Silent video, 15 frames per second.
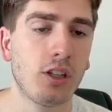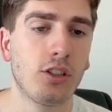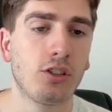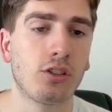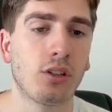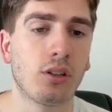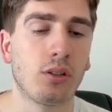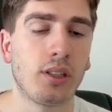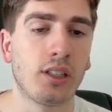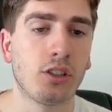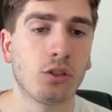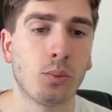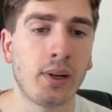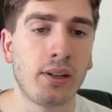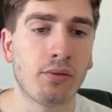So you
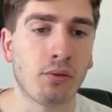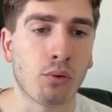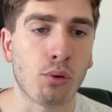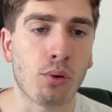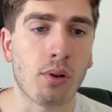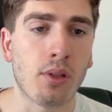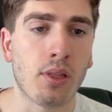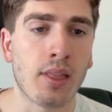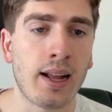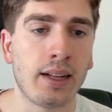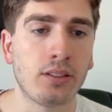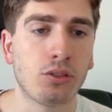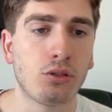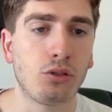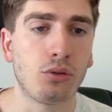just wait for
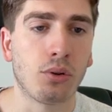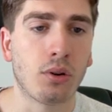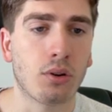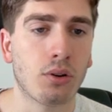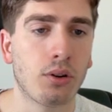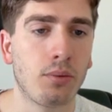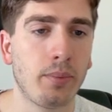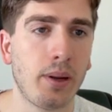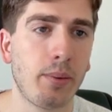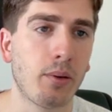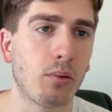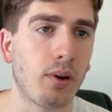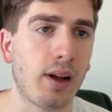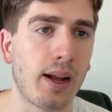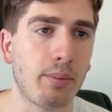that to occur. Maybe it
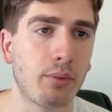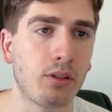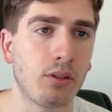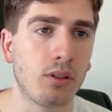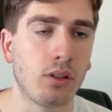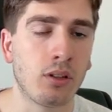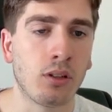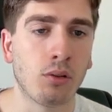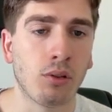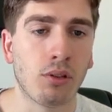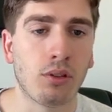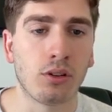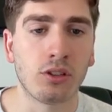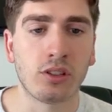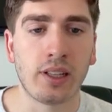will happen on
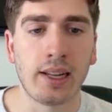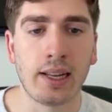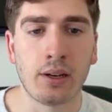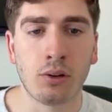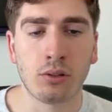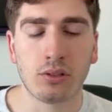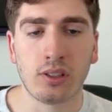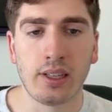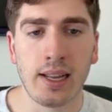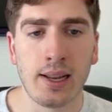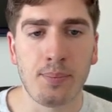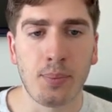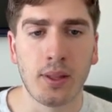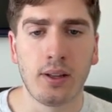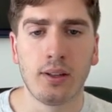Thursday and not
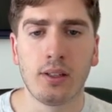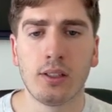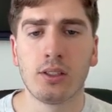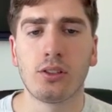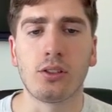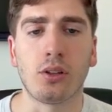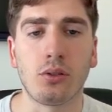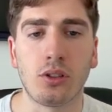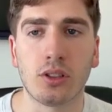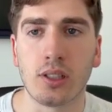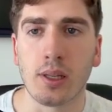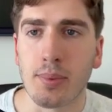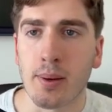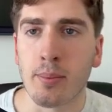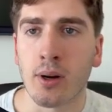today, so just
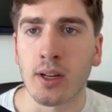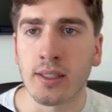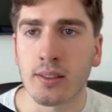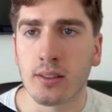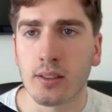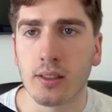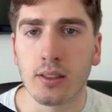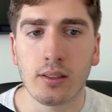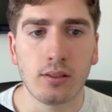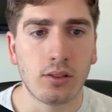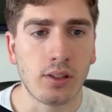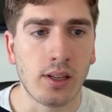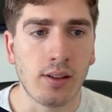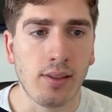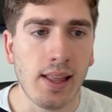keep that in mind.
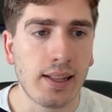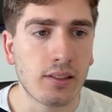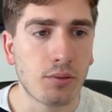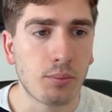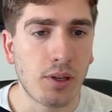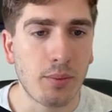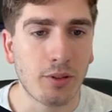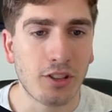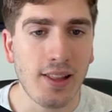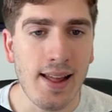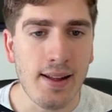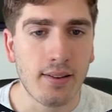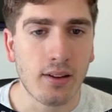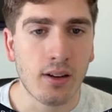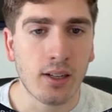So yeah, that's pretty much
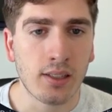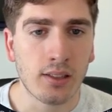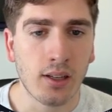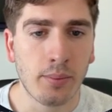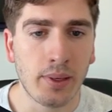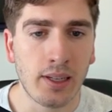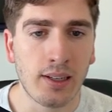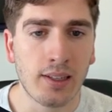that, guys. I mean,